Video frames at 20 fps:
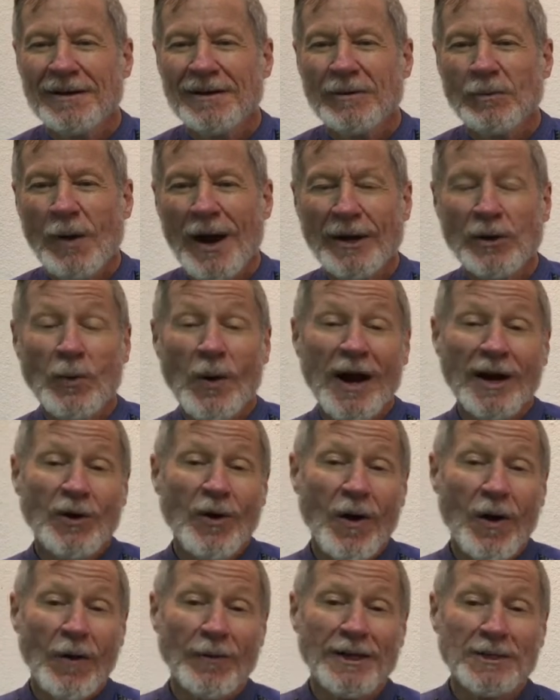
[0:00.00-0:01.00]
Why do I
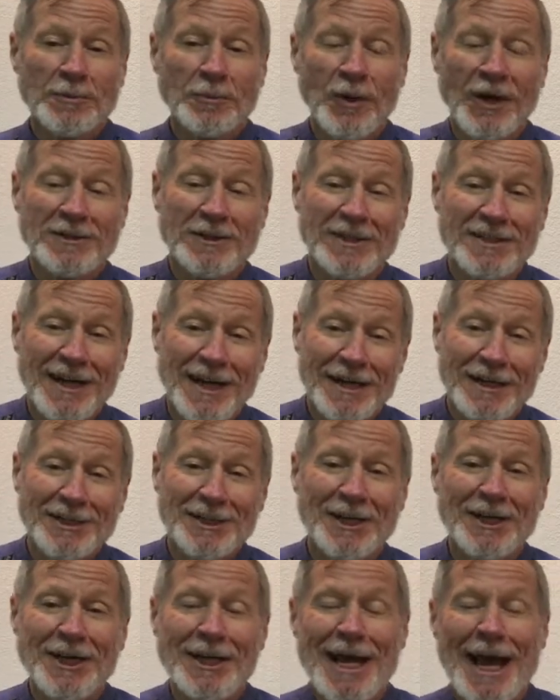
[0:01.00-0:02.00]
call this
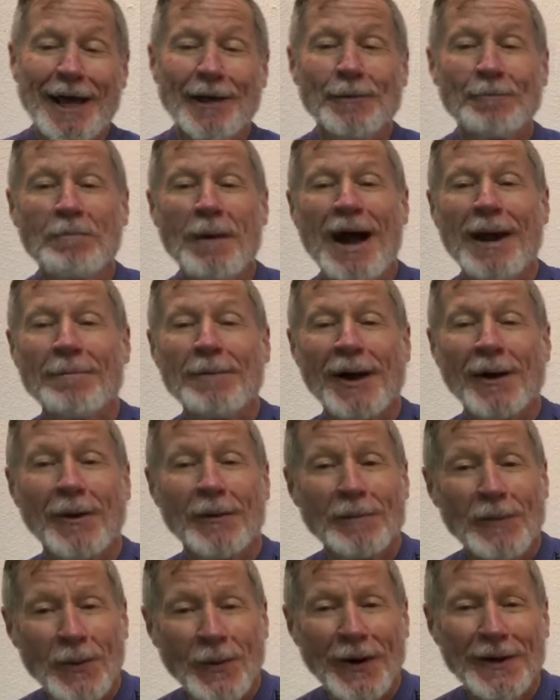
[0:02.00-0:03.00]
presentation Death by
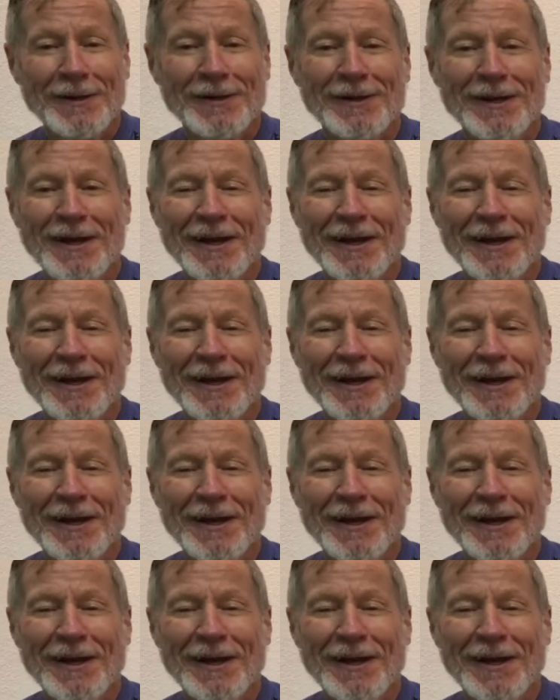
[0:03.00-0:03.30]
PowerPoint?